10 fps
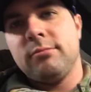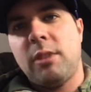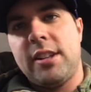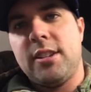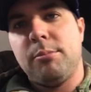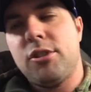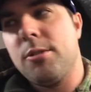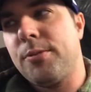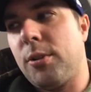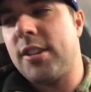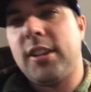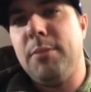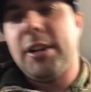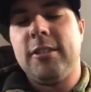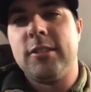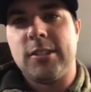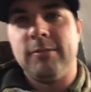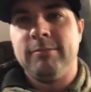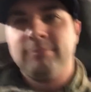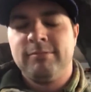right temperature before I take them out. So
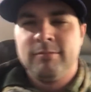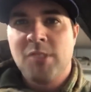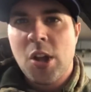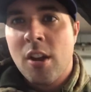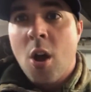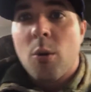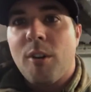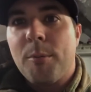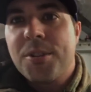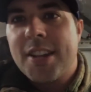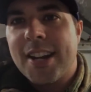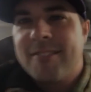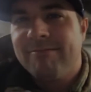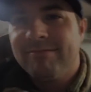we're almost there.